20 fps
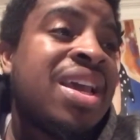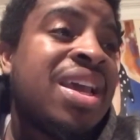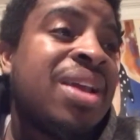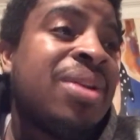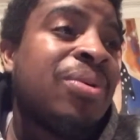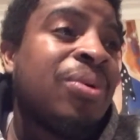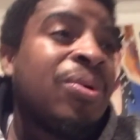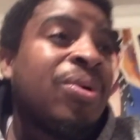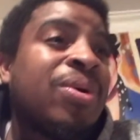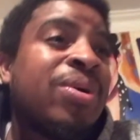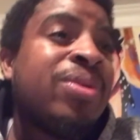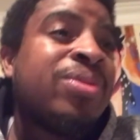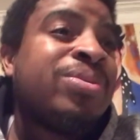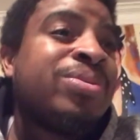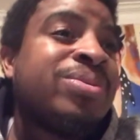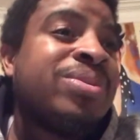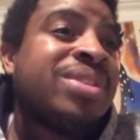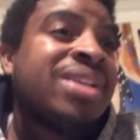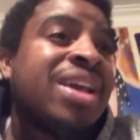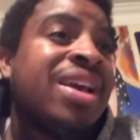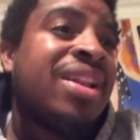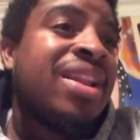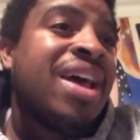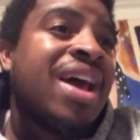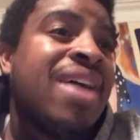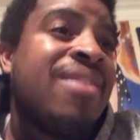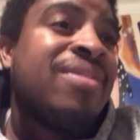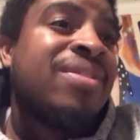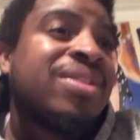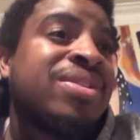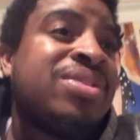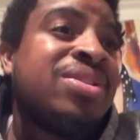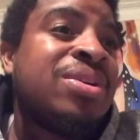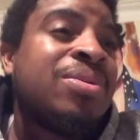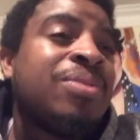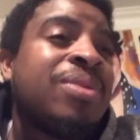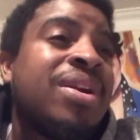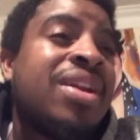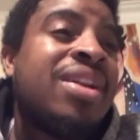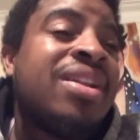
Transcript: in order to stay alive in the G1,